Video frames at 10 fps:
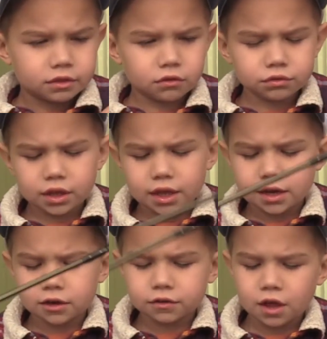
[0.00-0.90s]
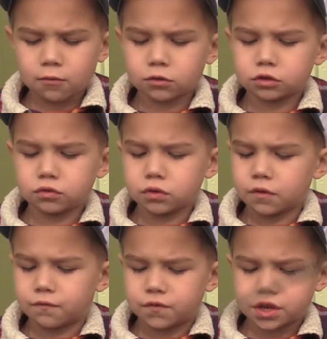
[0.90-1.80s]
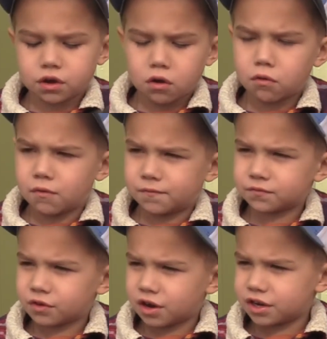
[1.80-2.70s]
Don't they hear that we're doing a video? Your